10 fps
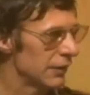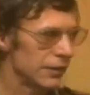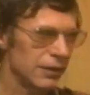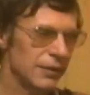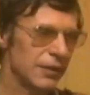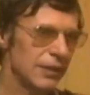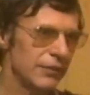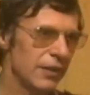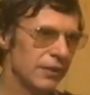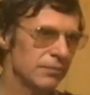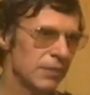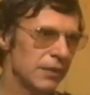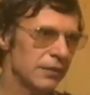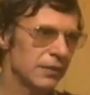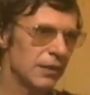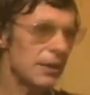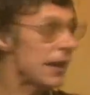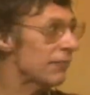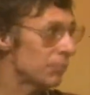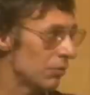Yeah, and I've got about. I'm
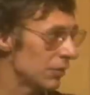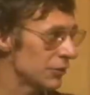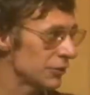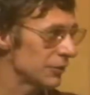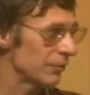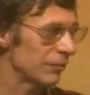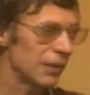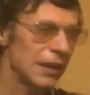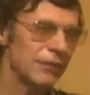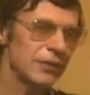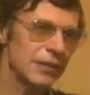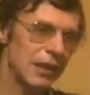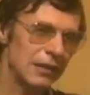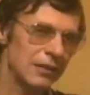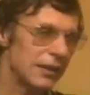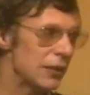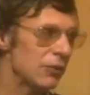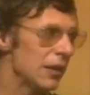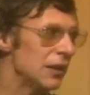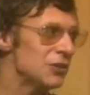half Polish, half Italian. I
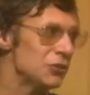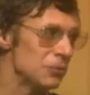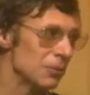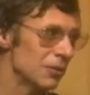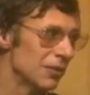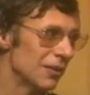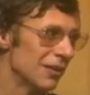hear endless humor.